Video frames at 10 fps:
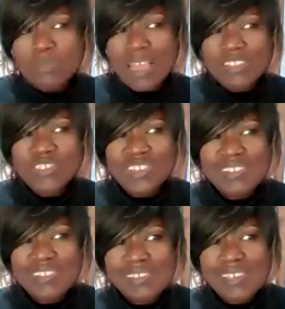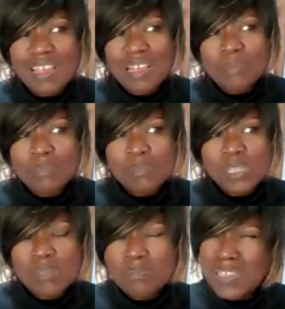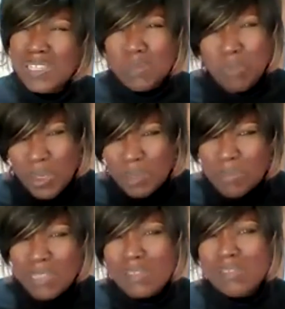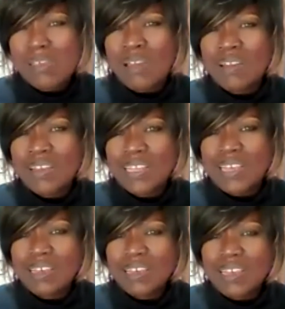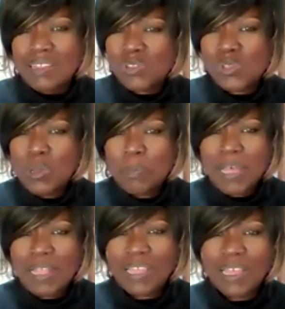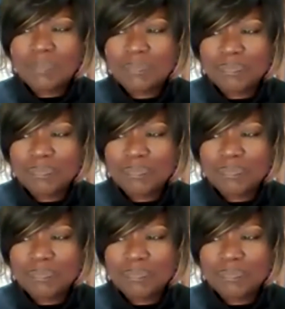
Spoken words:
mentioned some disappointment earlier. Can you talk about that?